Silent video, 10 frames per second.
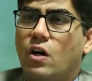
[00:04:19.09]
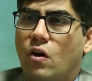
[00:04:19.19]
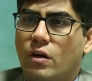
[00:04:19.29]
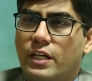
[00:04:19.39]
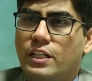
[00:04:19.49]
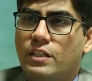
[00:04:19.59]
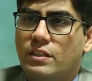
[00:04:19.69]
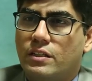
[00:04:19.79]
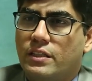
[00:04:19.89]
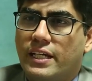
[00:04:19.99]

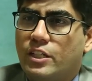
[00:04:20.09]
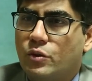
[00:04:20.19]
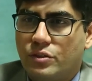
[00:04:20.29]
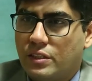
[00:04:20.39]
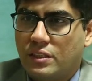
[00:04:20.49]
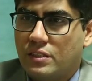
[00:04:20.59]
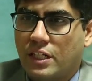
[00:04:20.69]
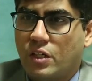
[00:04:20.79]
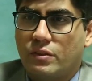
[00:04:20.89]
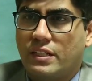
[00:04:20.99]
Only there you see this kind of,